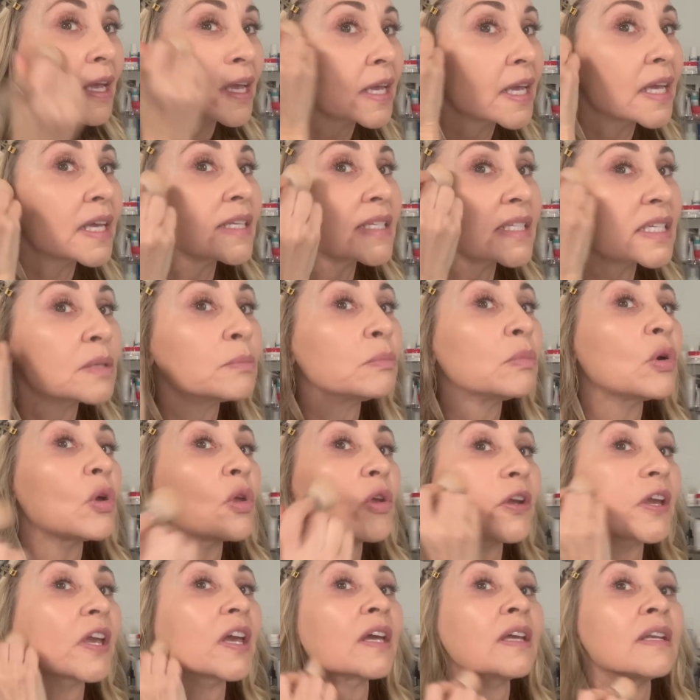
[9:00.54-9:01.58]
It's
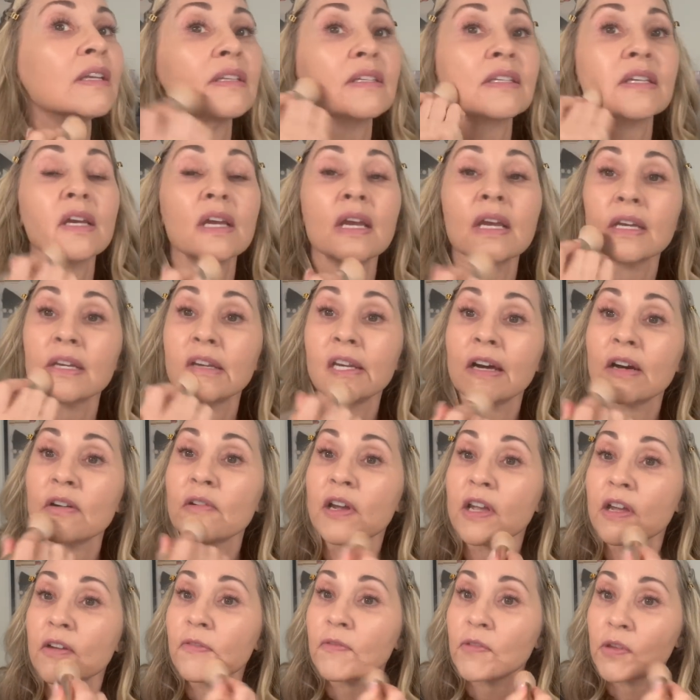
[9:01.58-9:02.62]
emollient. Now,
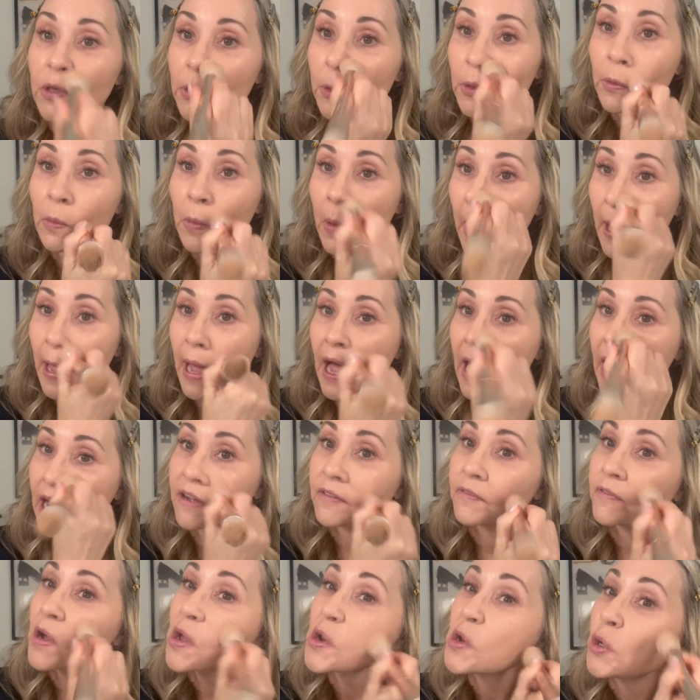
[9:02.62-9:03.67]
if you
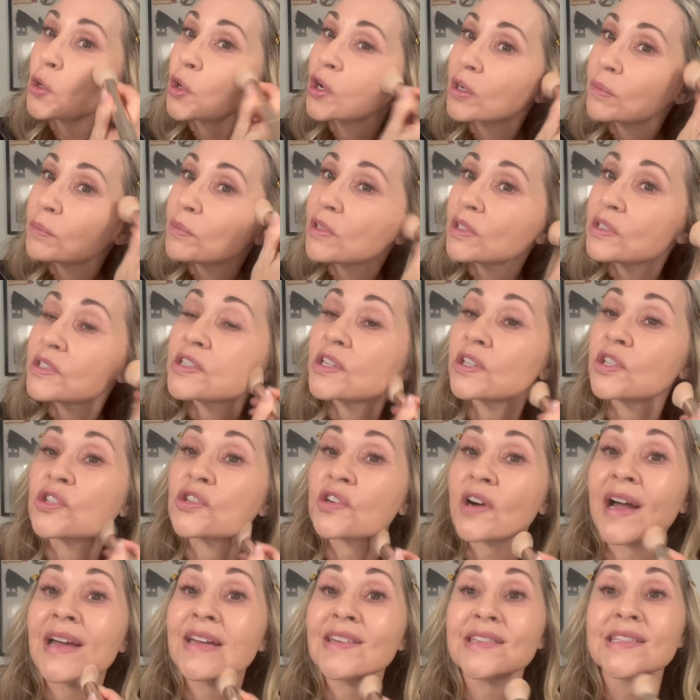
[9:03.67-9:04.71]
have normal to
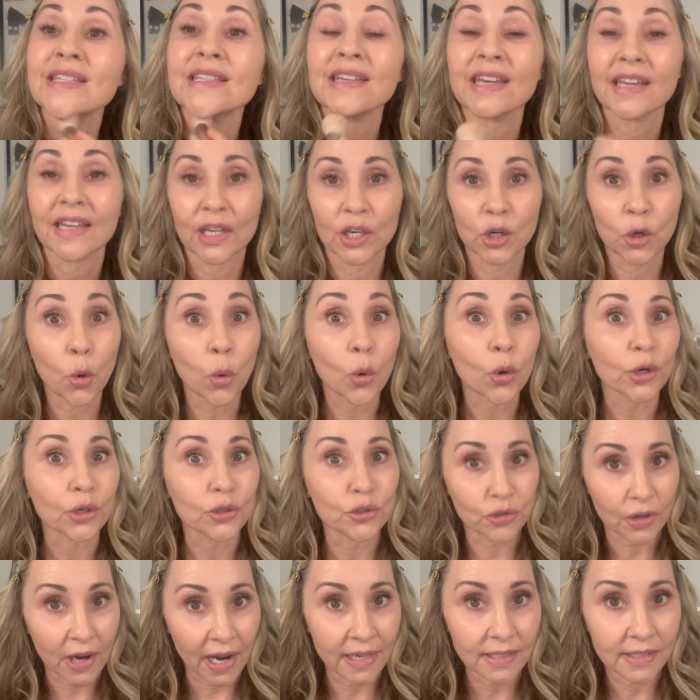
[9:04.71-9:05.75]
dry skin or
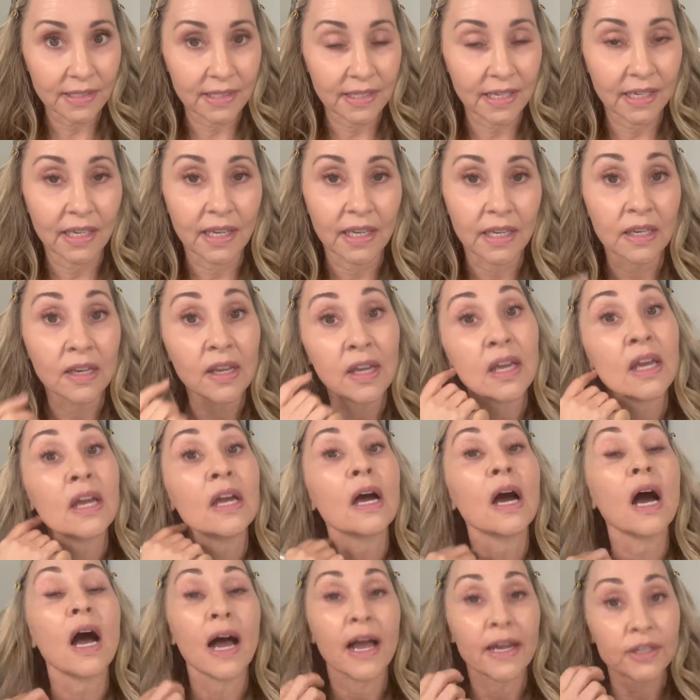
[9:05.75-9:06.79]
dry skin,
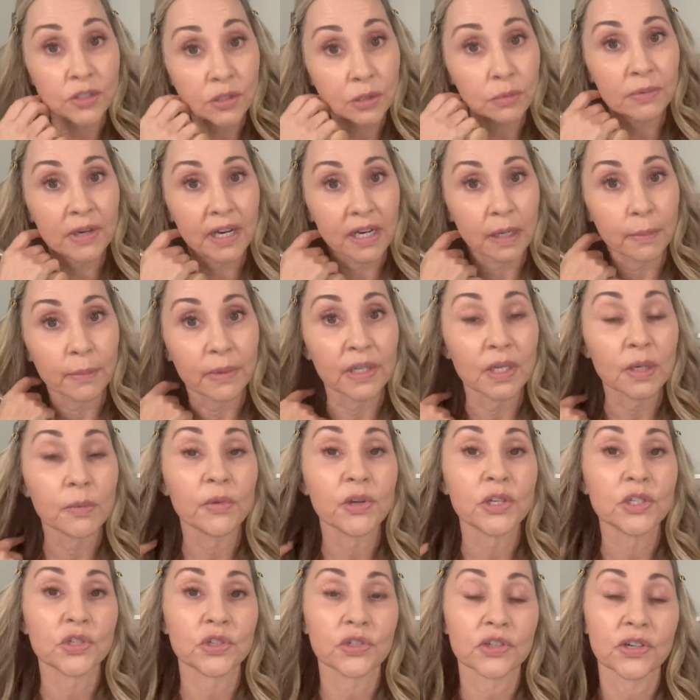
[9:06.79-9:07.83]
I do recommend a
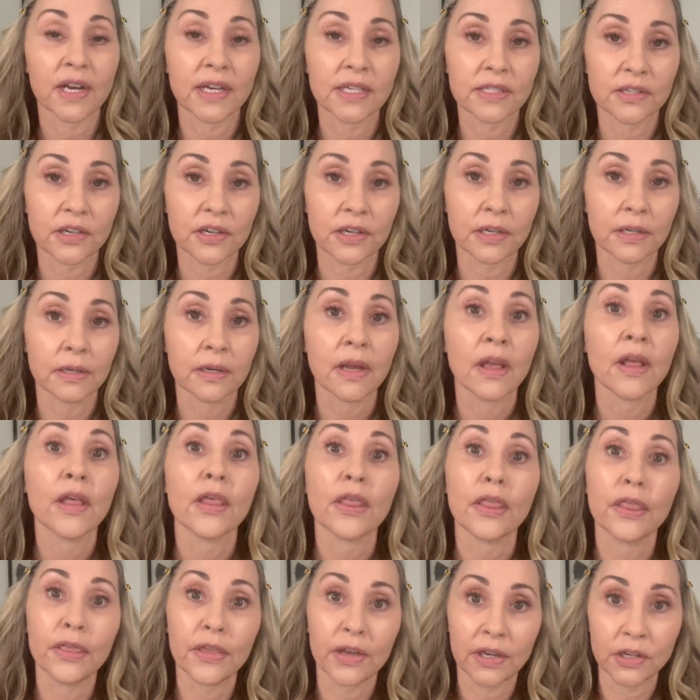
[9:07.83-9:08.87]
moisturizer,
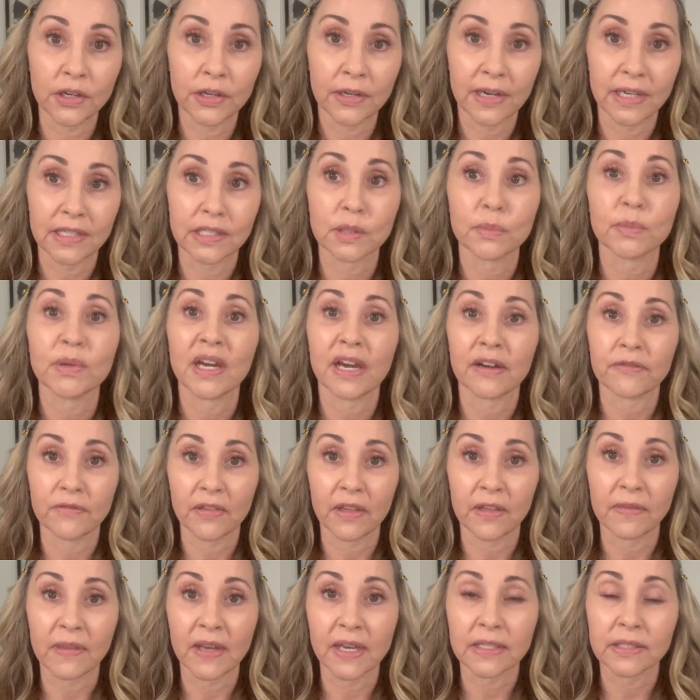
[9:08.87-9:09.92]
then your S P F,
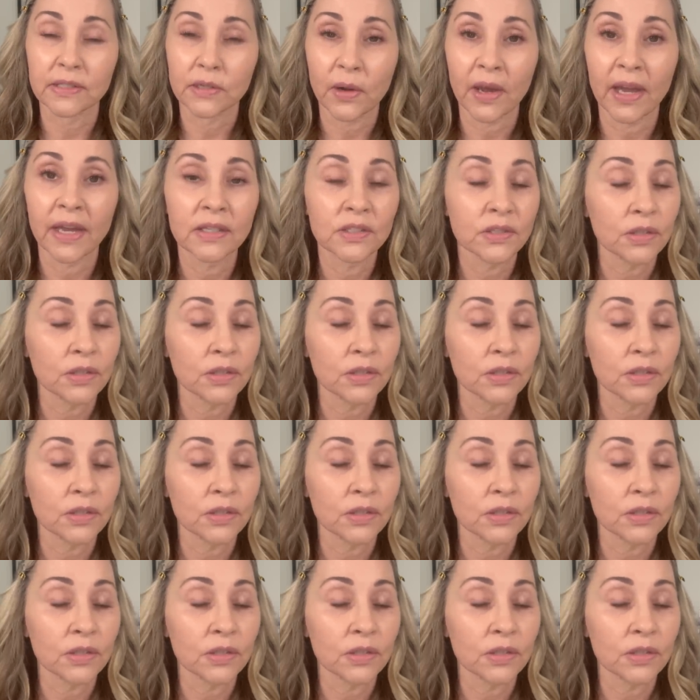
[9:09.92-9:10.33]
then this, okay?